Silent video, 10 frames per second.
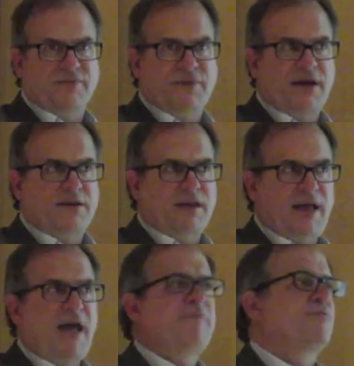of that
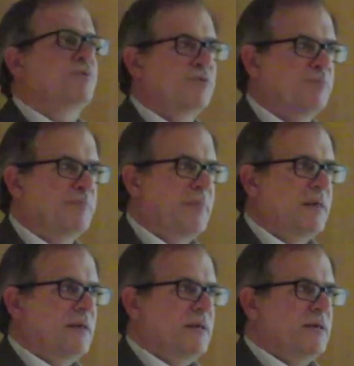half room.
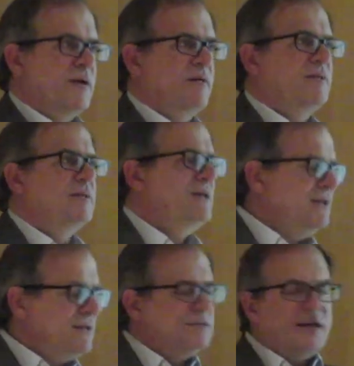A
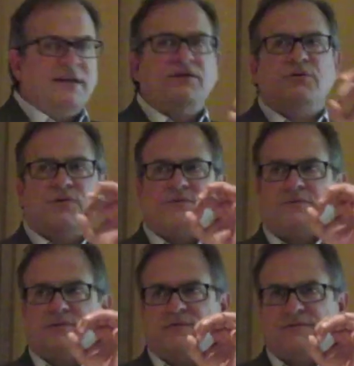little tiny
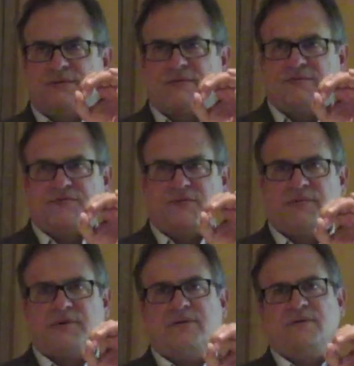nurdle from
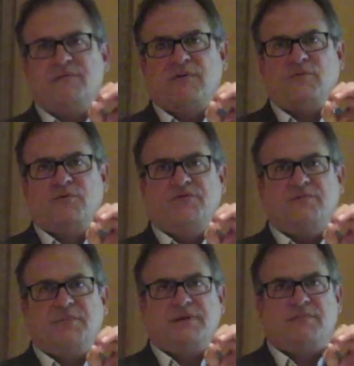a, a
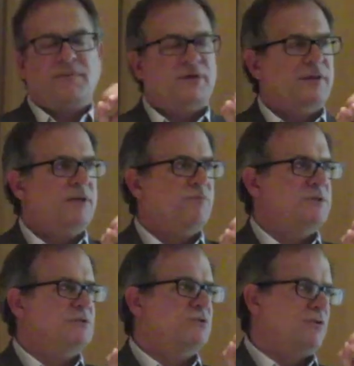roofing beam. And it
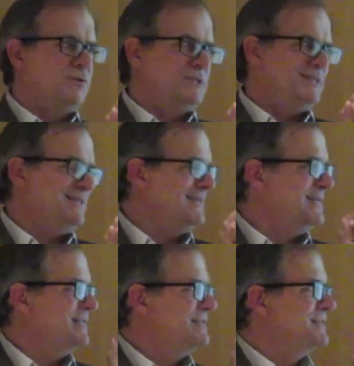was
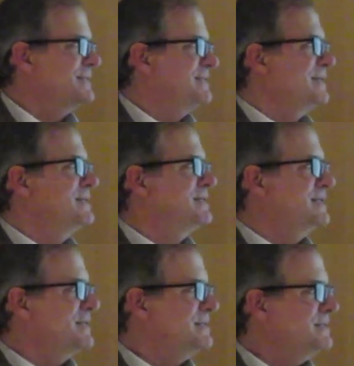
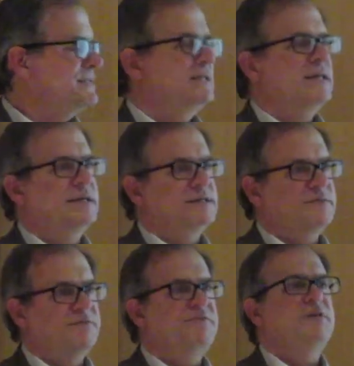1366
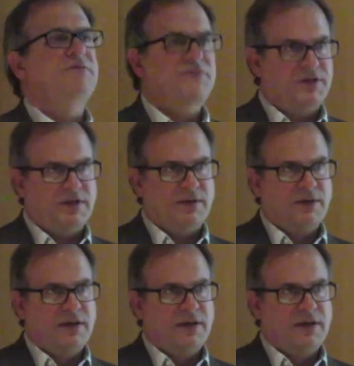VV